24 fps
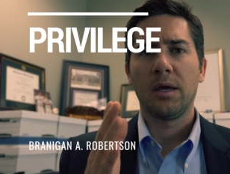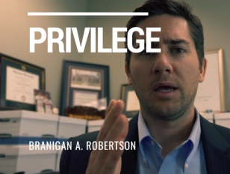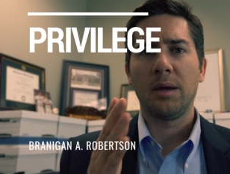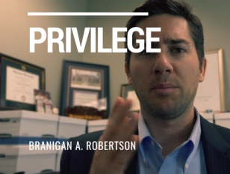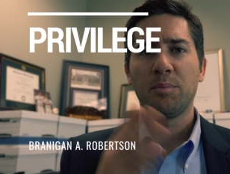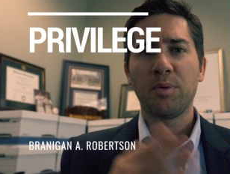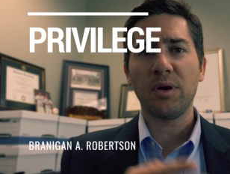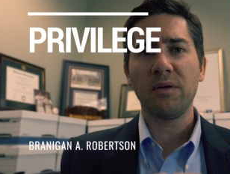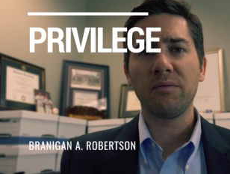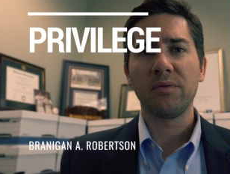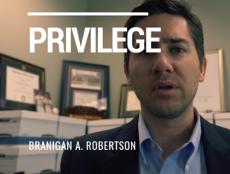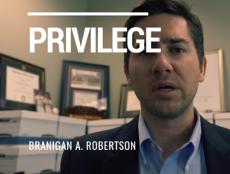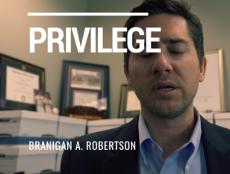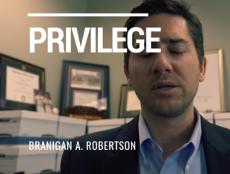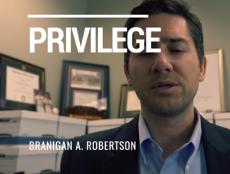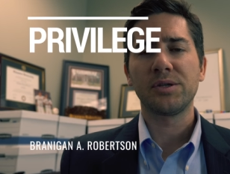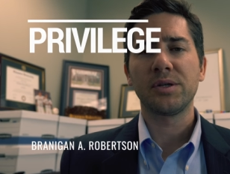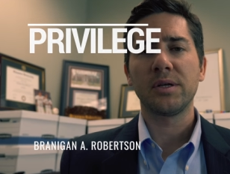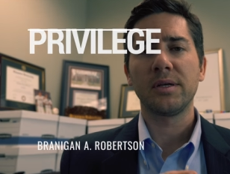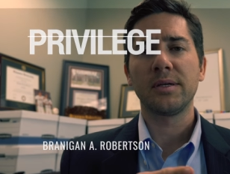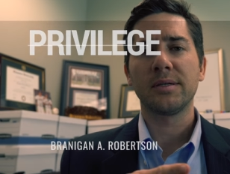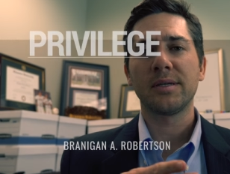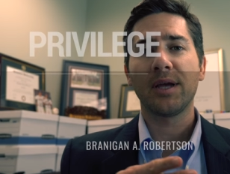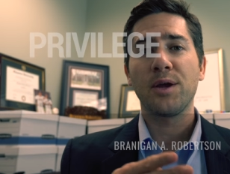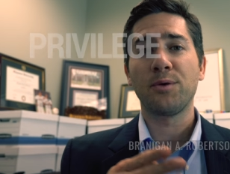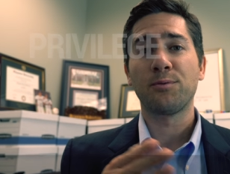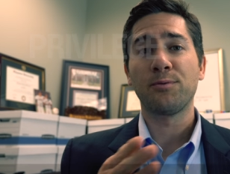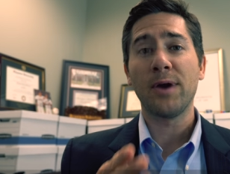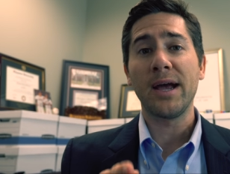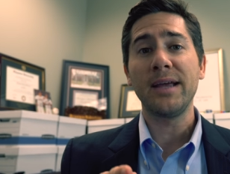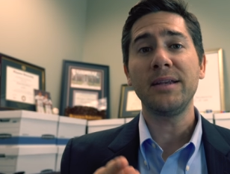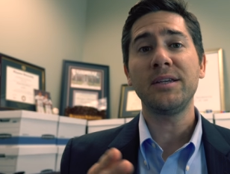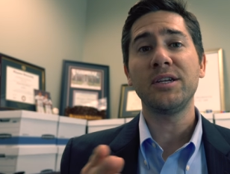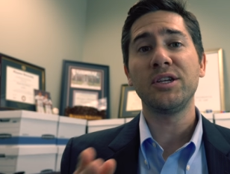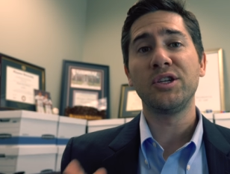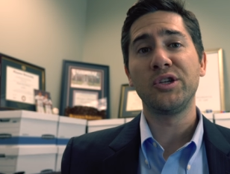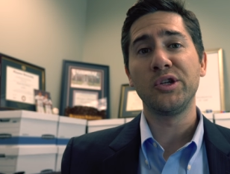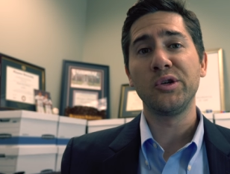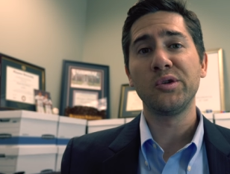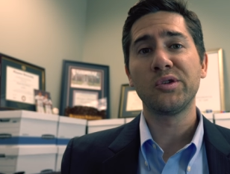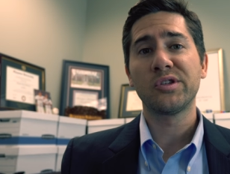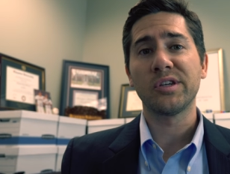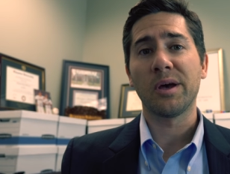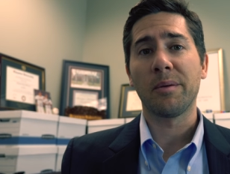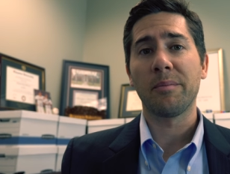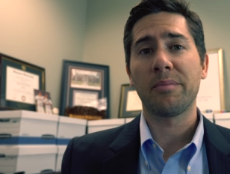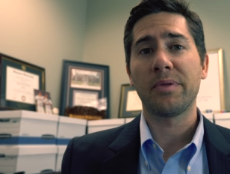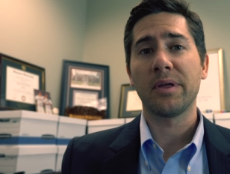A privilege is a right to do
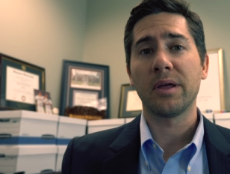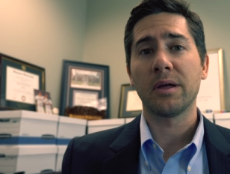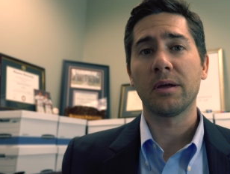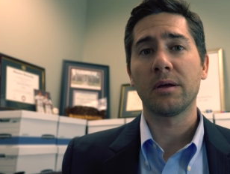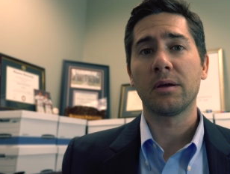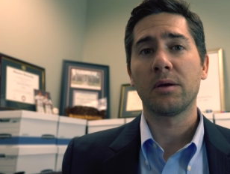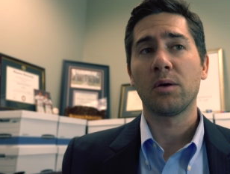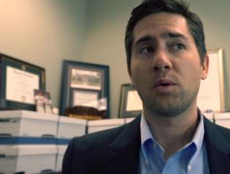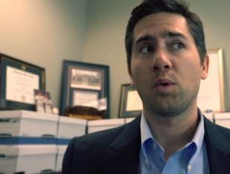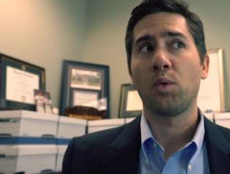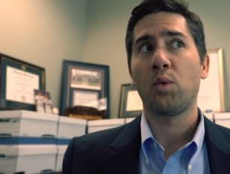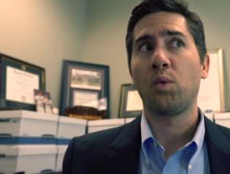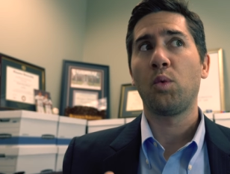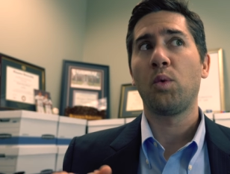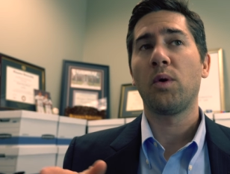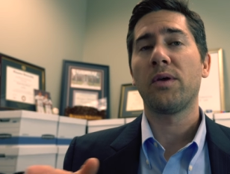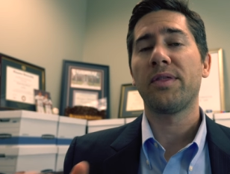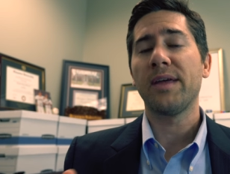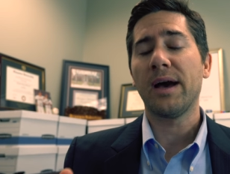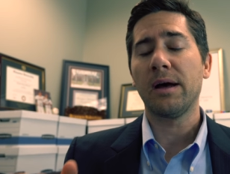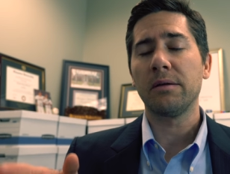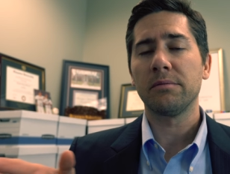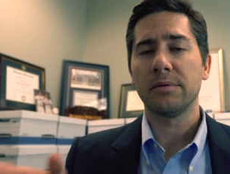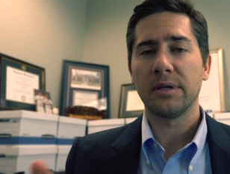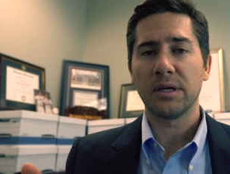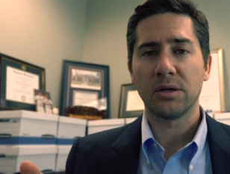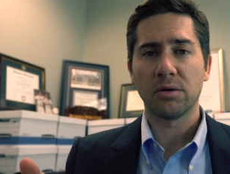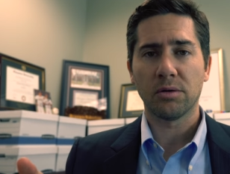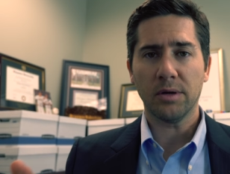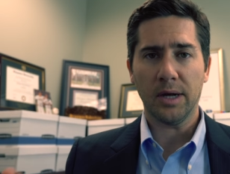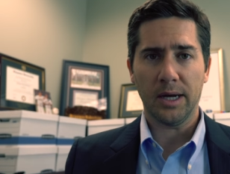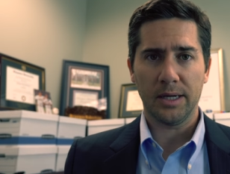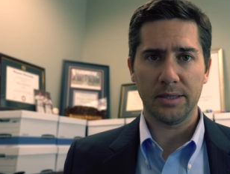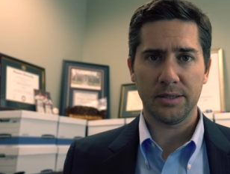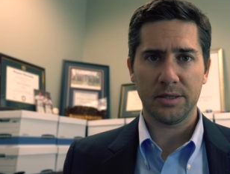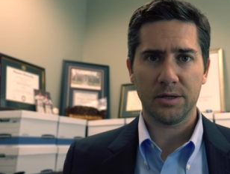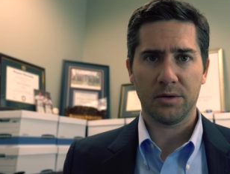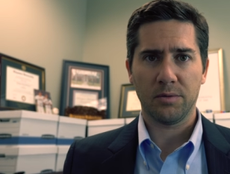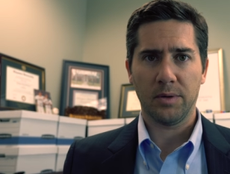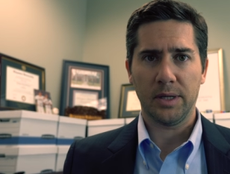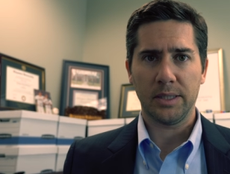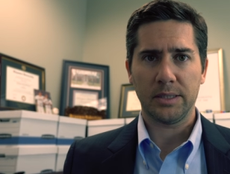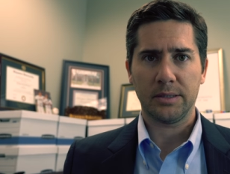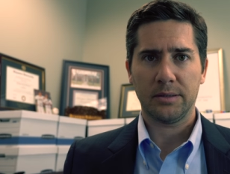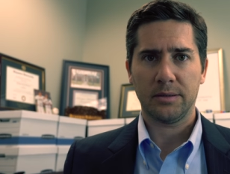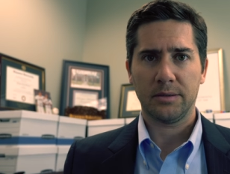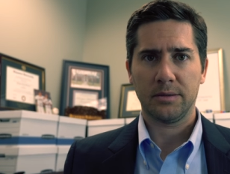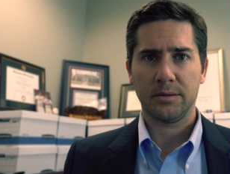something without legal
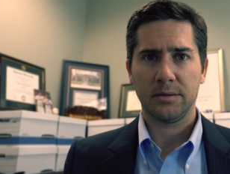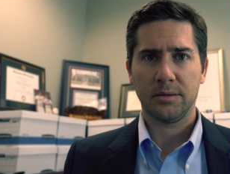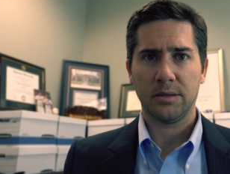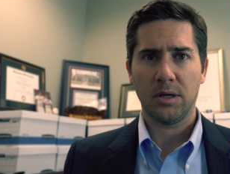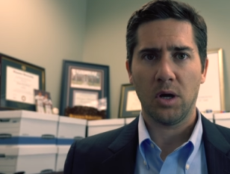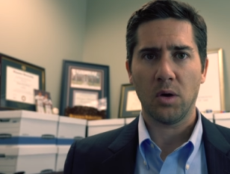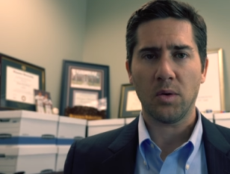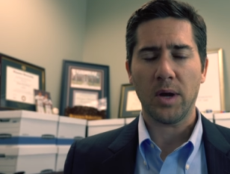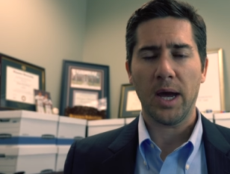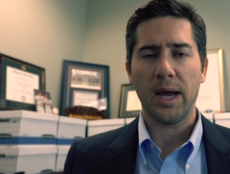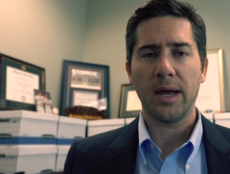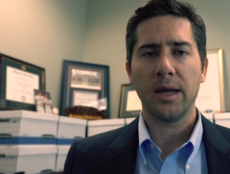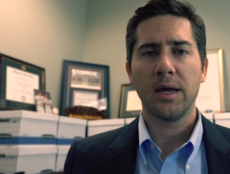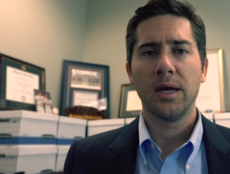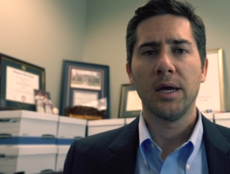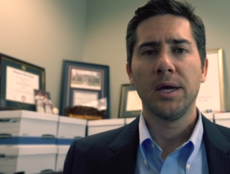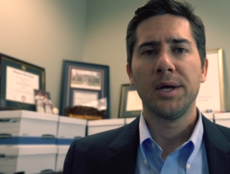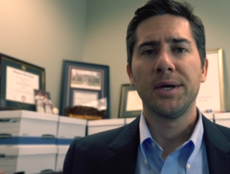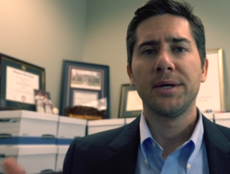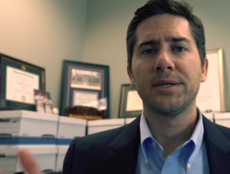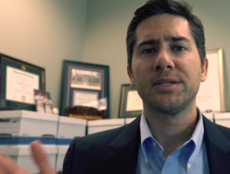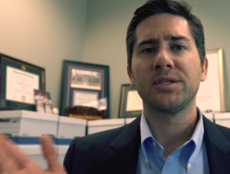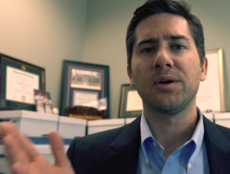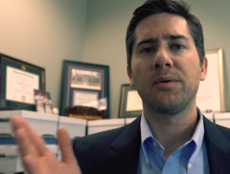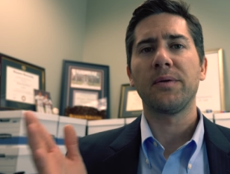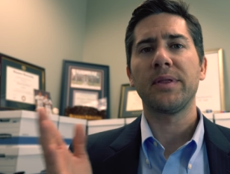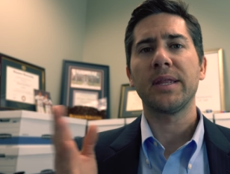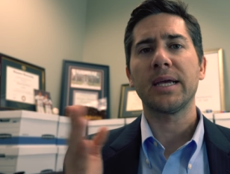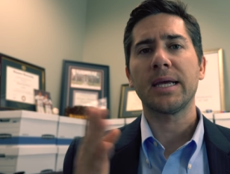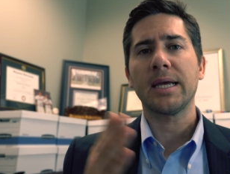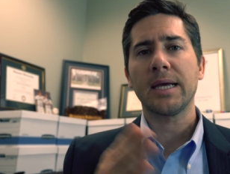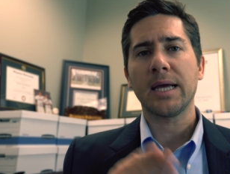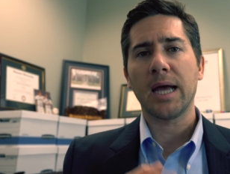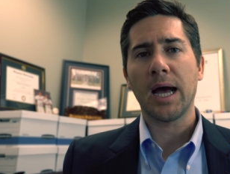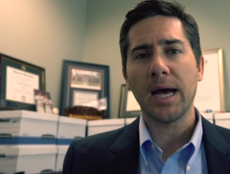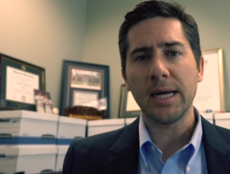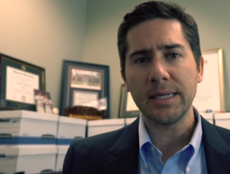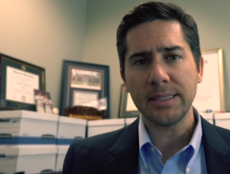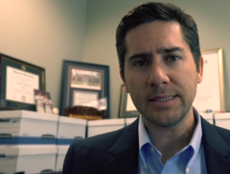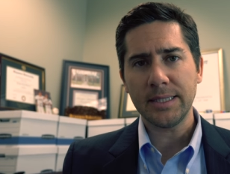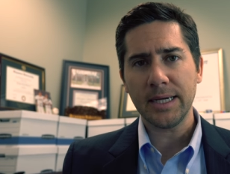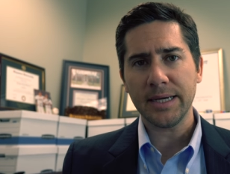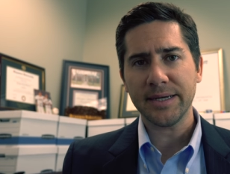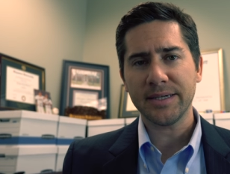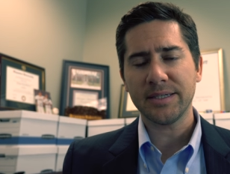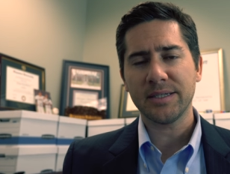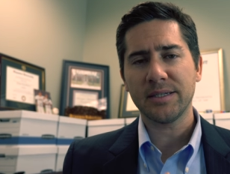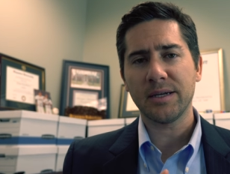consequence. Okay, so in the
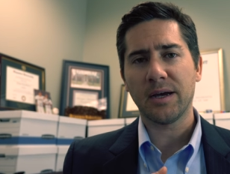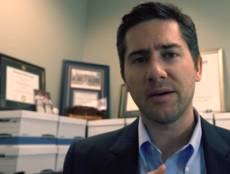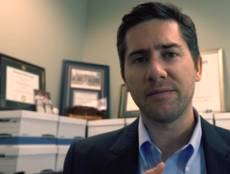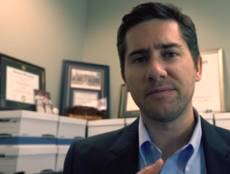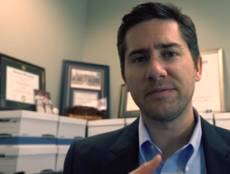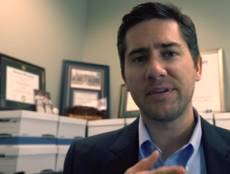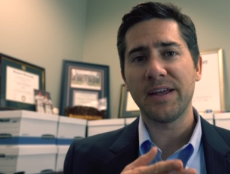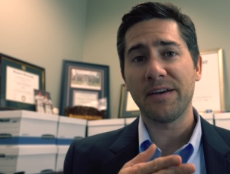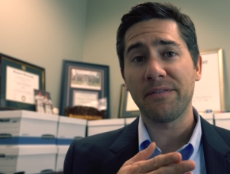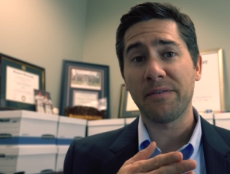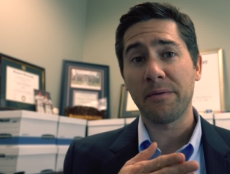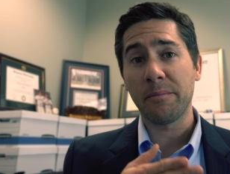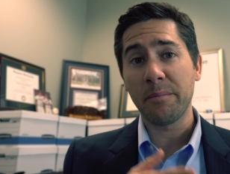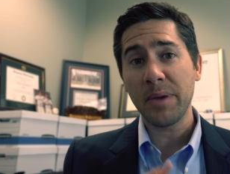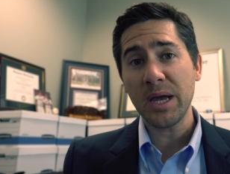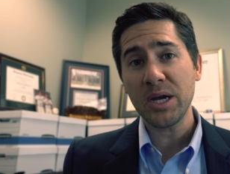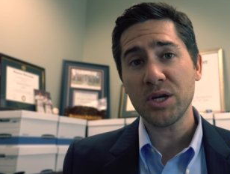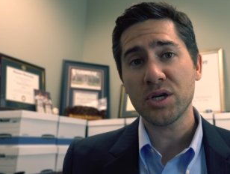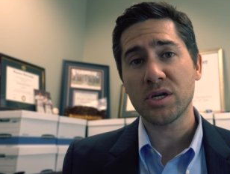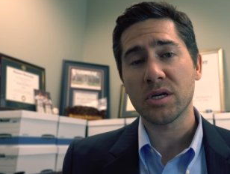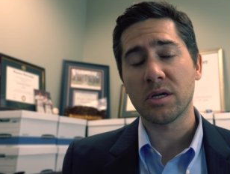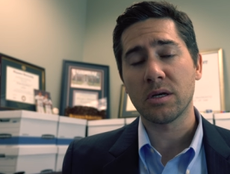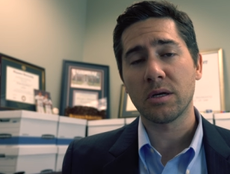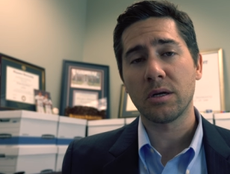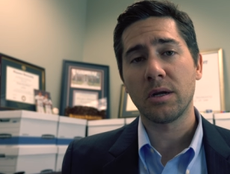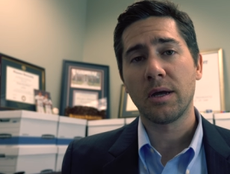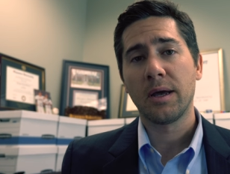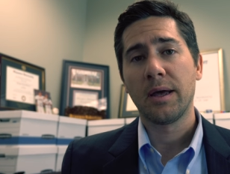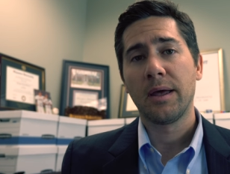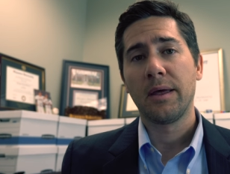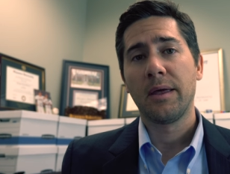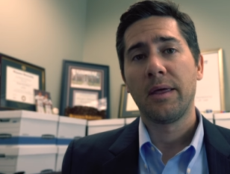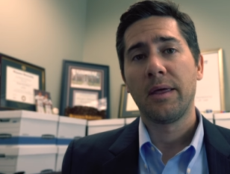context of defamation,